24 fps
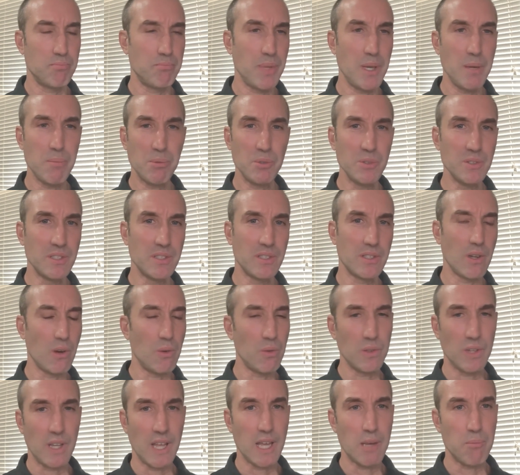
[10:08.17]
People
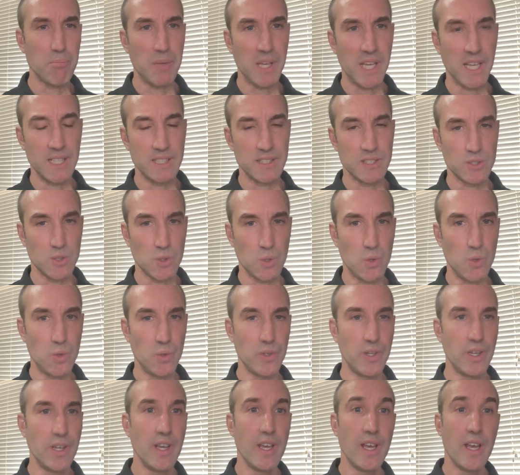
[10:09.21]
don't like being sold.